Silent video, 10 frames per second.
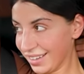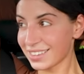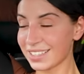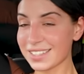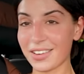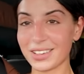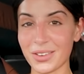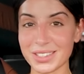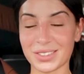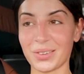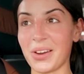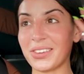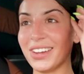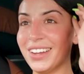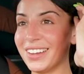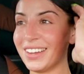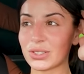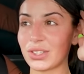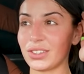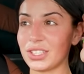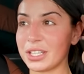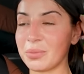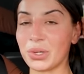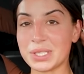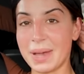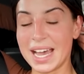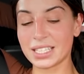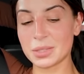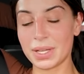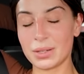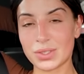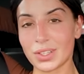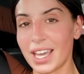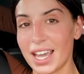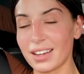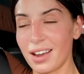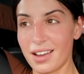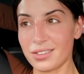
That's how I know it's grown. Also, the gym was packed, but it was okay.